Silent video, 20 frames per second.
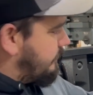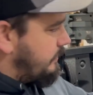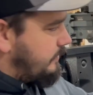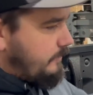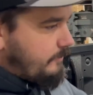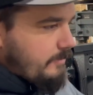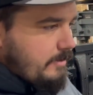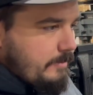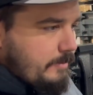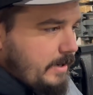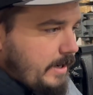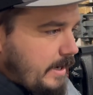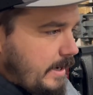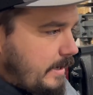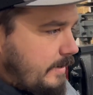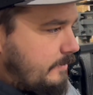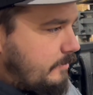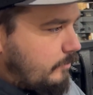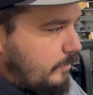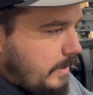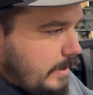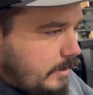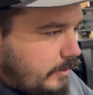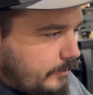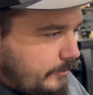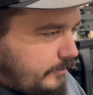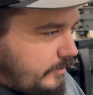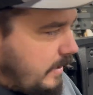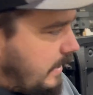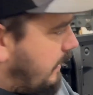from a rail
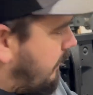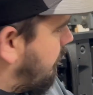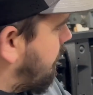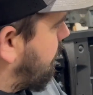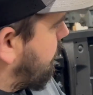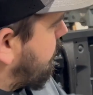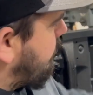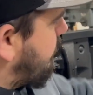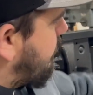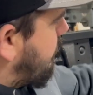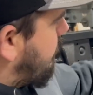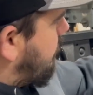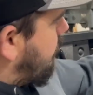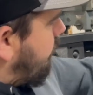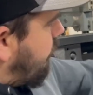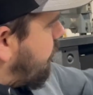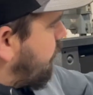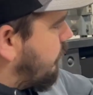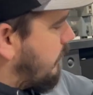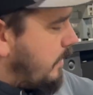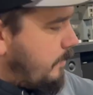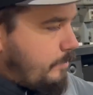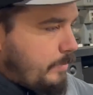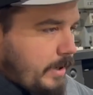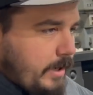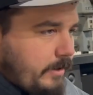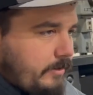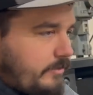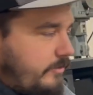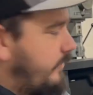style to a
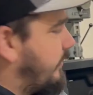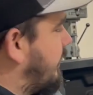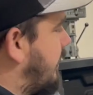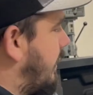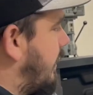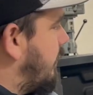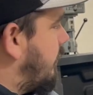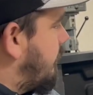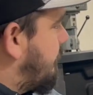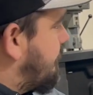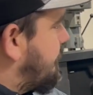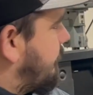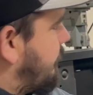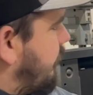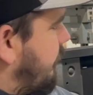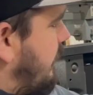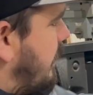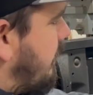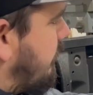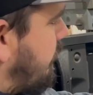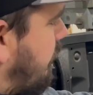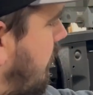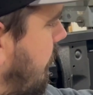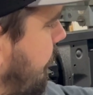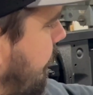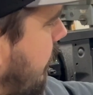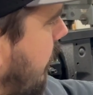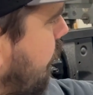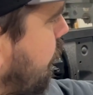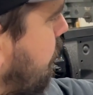puck style. So now it's all
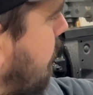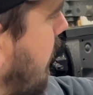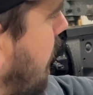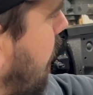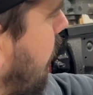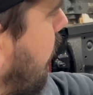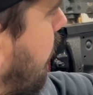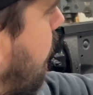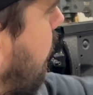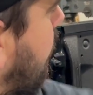flush mounted.